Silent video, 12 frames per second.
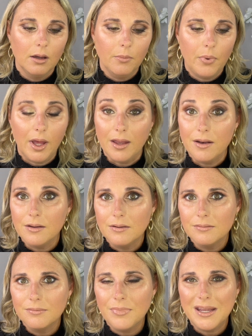But
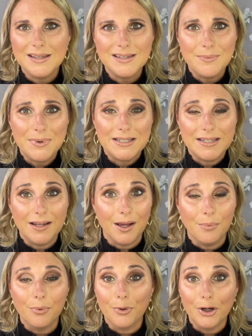because I picked it up,
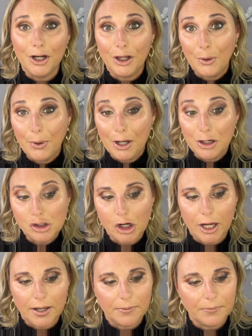we're going to go ahead and try
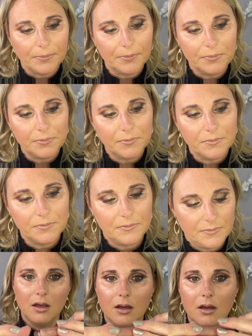it.
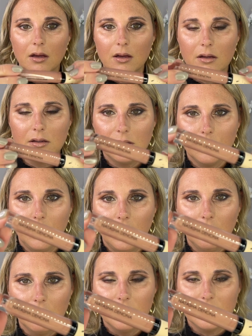So
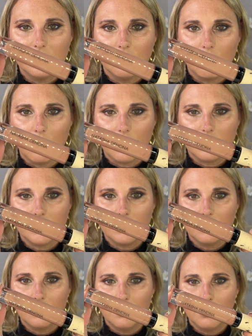here is the gloss.
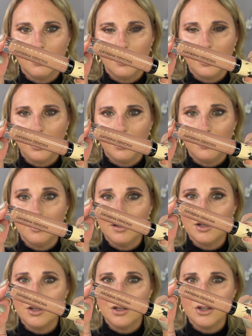Again,
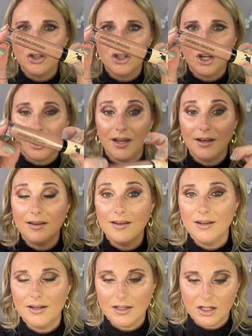shade
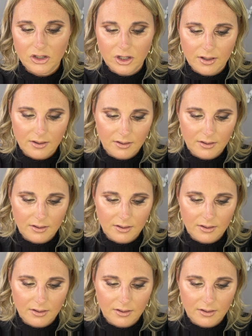Natasha.